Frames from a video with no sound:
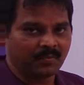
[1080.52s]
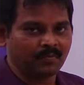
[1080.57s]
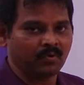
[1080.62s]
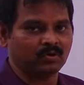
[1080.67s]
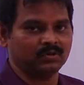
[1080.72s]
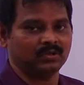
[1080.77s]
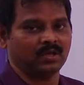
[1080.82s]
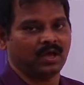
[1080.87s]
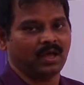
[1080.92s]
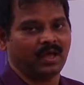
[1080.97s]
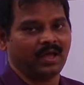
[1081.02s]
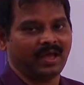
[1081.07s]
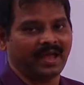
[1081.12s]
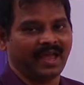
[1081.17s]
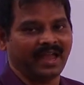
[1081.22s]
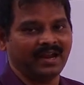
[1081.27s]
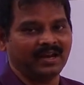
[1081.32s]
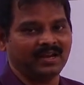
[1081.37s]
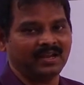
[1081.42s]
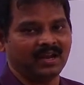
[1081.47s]
about the
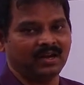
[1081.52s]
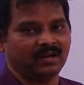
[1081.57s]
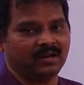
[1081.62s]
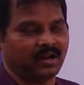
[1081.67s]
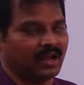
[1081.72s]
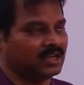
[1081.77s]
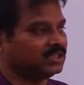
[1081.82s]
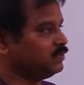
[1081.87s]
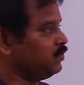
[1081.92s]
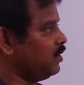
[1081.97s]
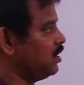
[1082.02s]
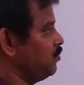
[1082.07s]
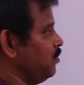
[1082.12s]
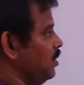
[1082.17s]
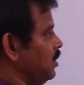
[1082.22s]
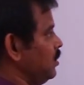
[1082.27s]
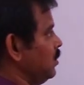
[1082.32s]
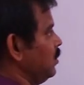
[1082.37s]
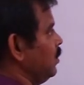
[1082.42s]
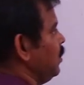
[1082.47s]
ideal
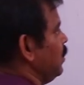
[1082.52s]
transformer,